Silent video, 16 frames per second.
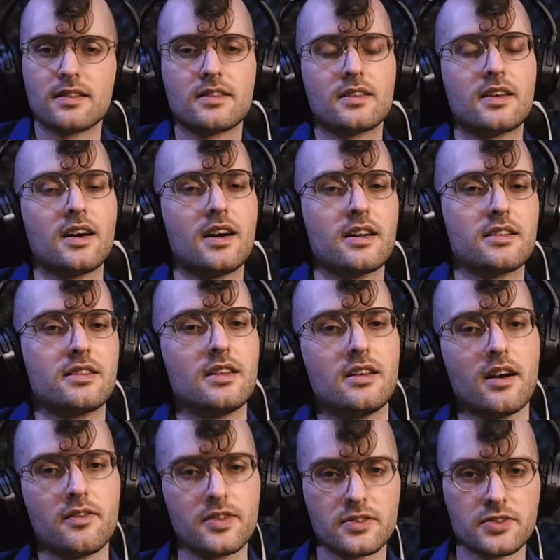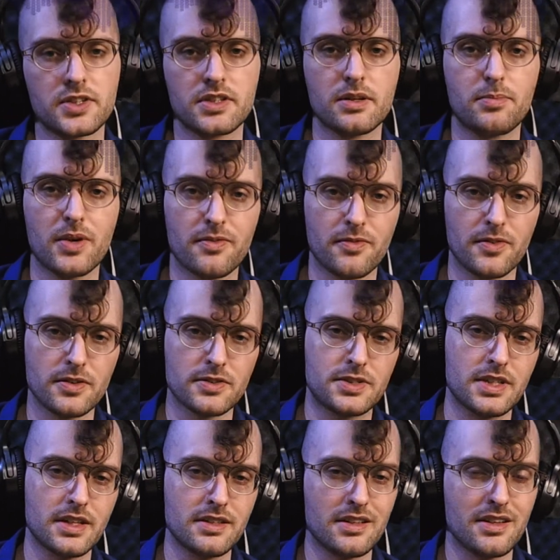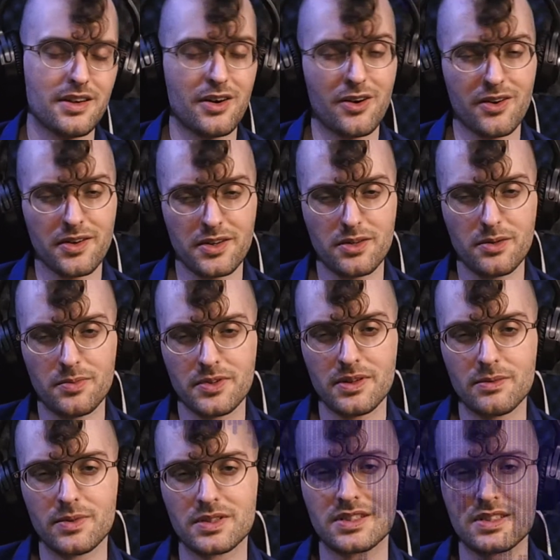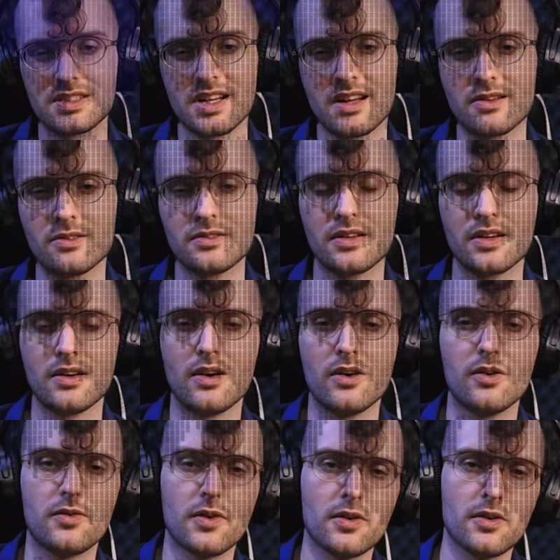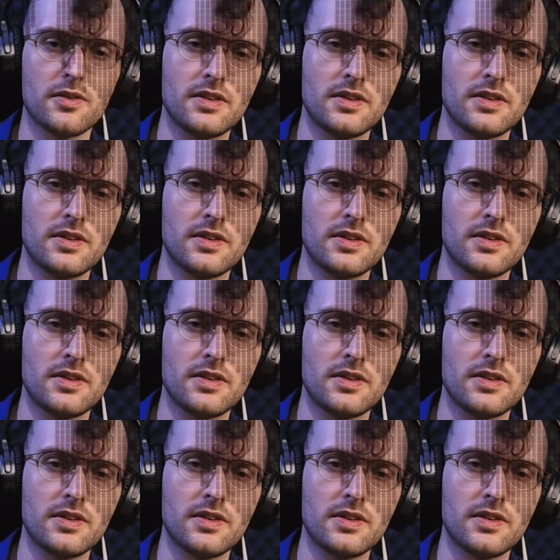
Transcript: God, the governorship of Virginia arguably was settled over